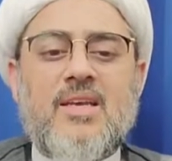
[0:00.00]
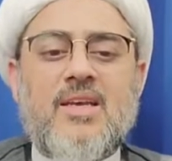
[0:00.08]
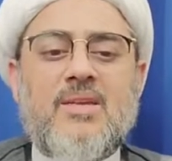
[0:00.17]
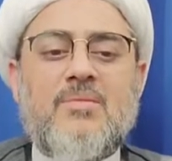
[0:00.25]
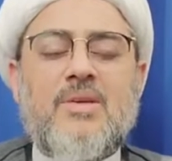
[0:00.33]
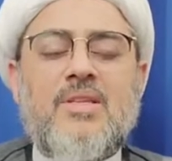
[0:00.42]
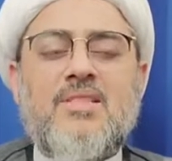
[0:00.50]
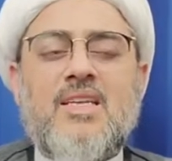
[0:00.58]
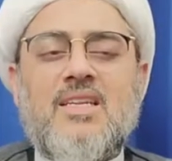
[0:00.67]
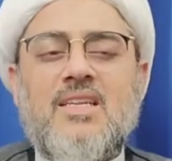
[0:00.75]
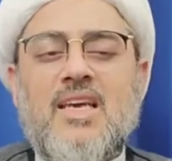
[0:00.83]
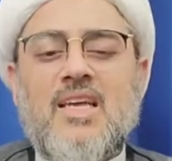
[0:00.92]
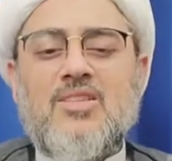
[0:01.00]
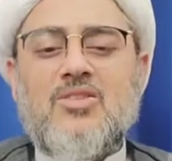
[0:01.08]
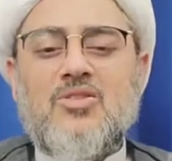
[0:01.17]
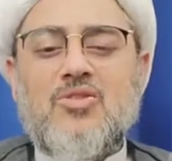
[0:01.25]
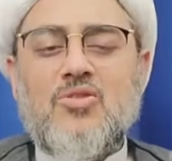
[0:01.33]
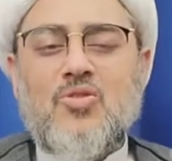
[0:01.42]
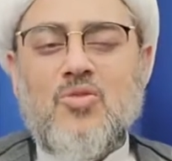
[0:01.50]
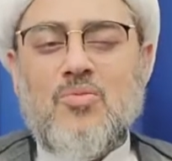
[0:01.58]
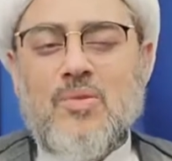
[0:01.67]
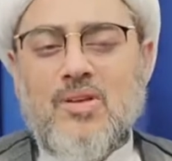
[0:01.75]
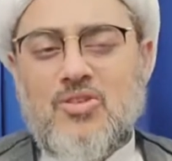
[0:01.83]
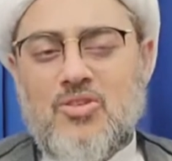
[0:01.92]
It means that he had so
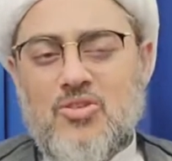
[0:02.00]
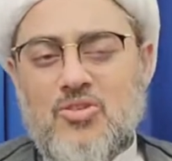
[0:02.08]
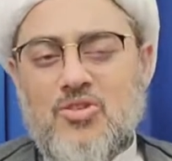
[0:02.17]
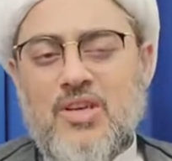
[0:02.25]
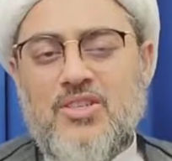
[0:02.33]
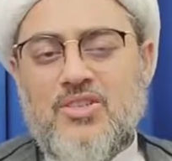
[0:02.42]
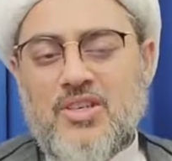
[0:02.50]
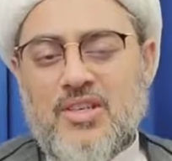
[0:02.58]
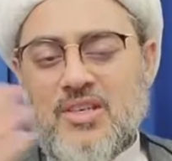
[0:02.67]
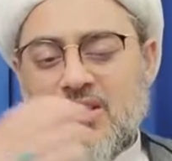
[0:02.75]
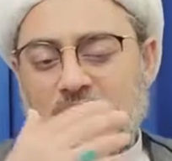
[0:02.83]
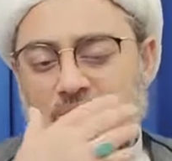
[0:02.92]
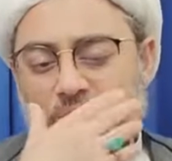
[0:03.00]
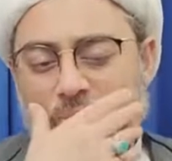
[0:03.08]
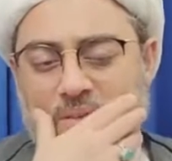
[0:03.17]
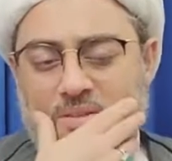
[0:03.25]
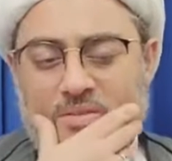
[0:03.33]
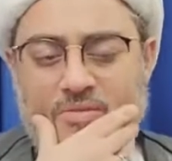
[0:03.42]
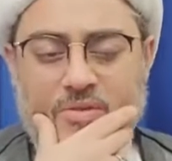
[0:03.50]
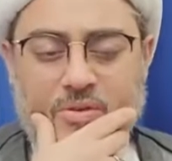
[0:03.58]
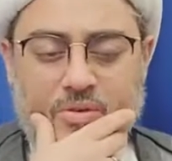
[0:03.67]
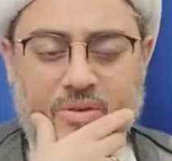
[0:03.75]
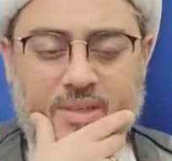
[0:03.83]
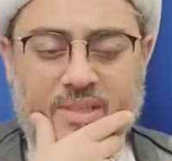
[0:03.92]
much treasure, so much of
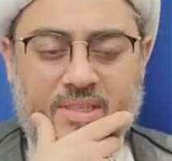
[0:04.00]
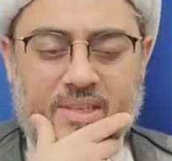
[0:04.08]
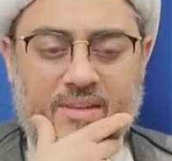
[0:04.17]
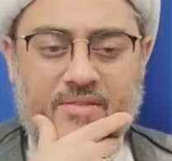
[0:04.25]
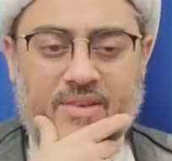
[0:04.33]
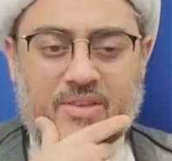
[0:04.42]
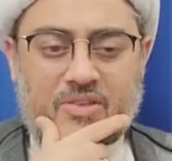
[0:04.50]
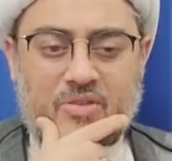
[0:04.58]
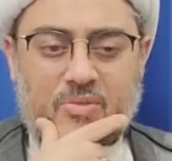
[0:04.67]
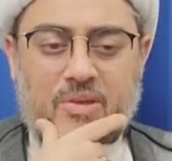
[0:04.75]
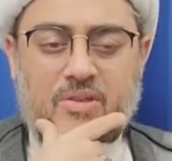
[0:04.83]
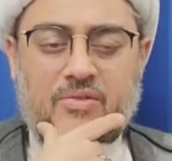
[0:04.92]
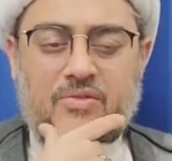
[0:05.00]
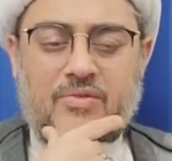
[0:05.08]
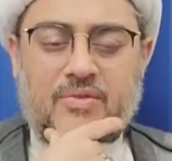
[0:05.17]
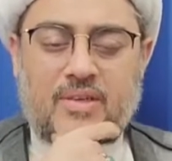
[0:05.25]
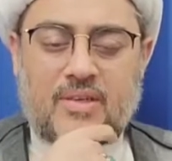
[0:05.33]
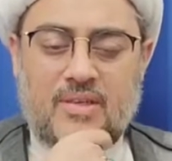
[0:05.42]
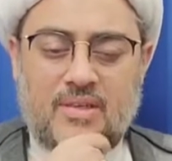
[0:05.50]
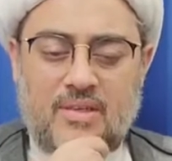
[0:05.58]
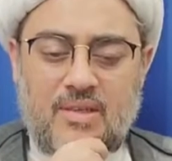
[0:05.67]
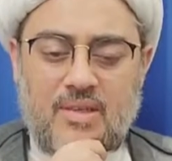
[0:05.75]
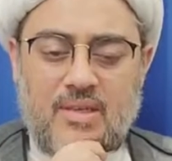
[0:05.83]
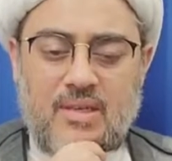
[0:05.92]
gold and silver, so much of
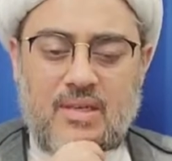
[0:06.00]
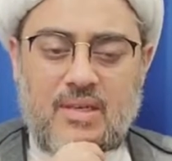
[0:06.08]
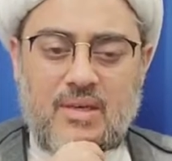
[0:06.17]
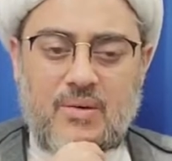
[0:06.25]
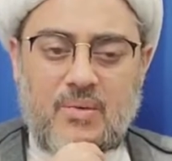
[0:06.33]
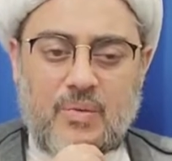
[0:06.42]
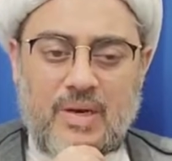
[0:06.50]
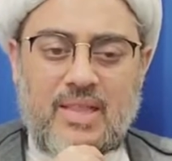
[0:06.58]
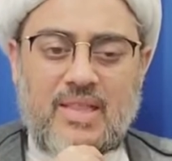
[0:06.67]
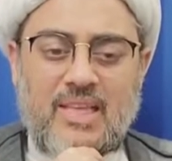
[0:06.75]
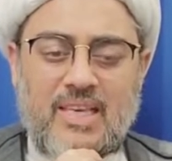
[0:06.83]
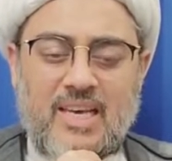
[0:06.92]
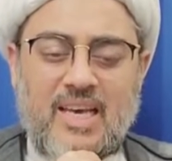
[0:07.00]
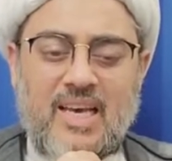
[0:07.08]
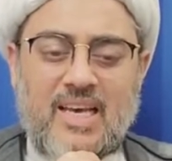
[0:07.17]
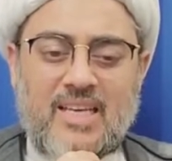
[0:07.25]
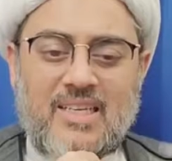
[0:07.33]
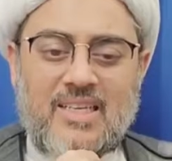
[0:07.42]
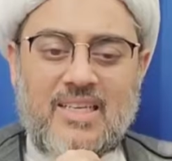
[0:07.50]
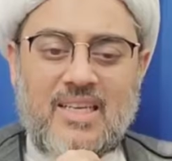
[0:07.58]
wealth he had,